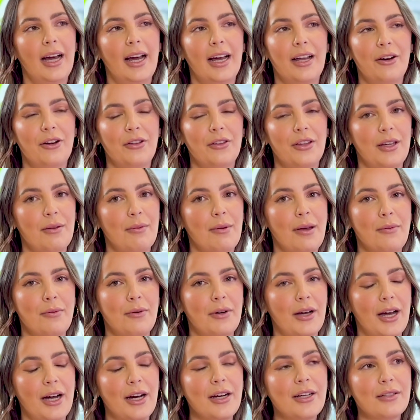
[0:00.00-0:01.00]
I don't think people
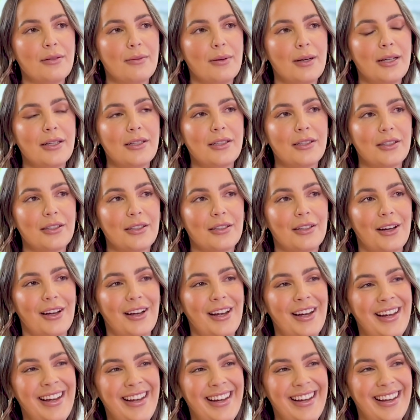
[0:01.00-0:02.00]

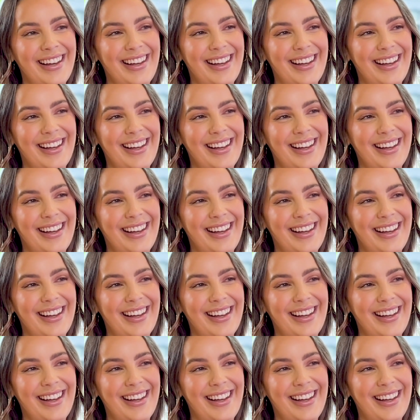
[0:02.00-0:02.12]
care.